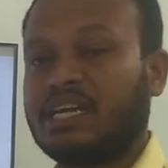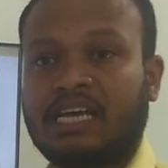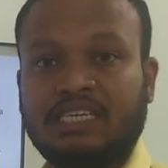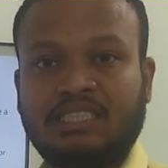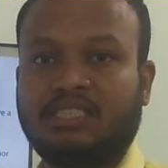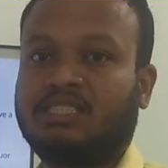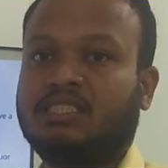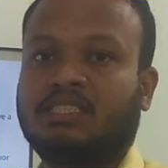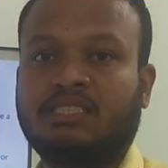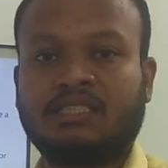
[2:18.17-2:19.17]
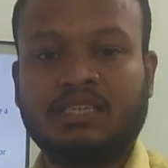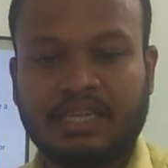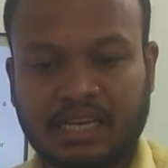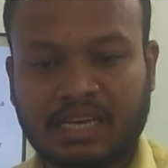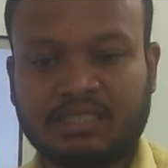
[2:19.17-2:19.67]
like this,
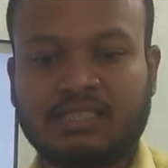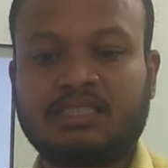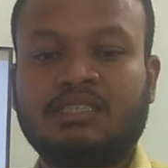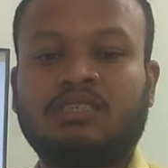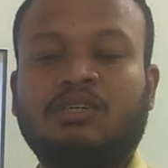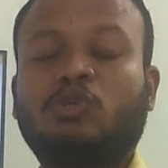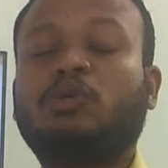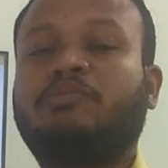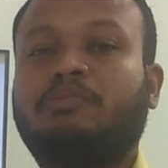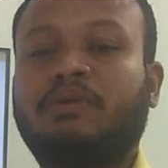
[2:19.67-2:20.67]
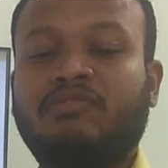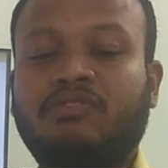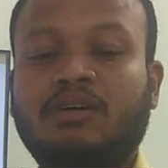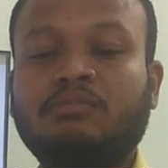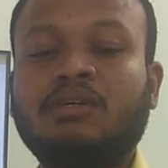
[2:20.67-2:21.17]
yes, to
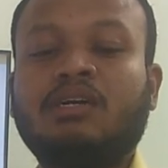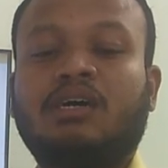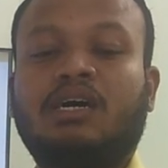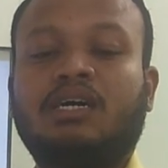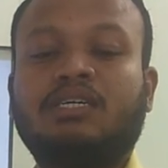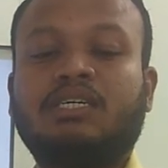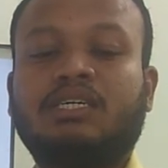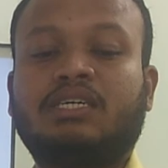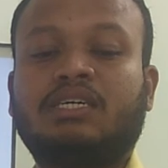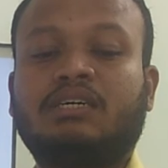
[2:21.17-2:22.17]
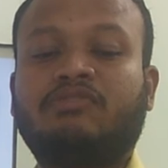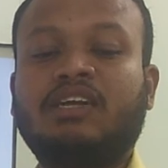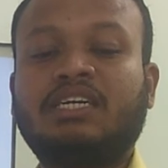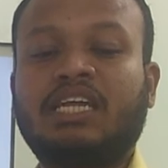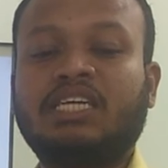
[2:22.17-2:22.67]
perform and
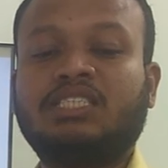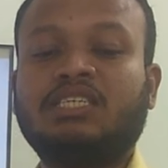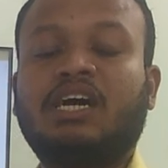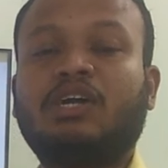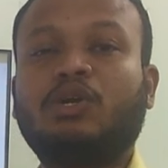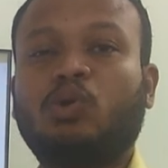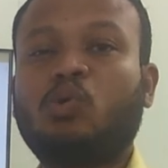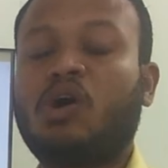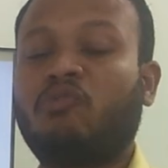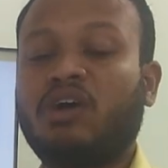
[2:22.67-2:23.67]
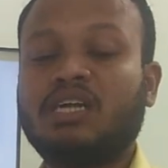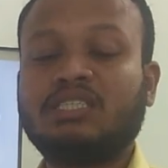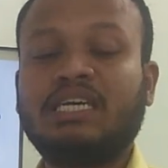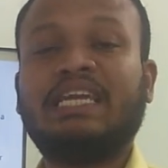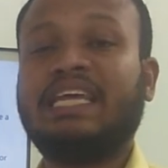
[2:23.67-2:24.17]
filtration and to
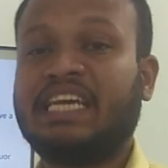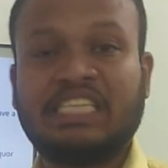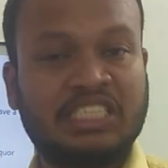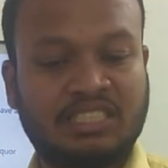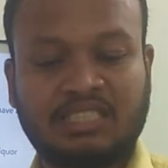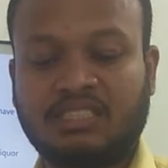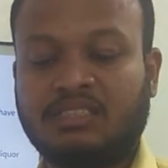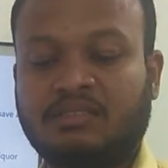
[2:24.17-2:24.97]
avoid the leakages.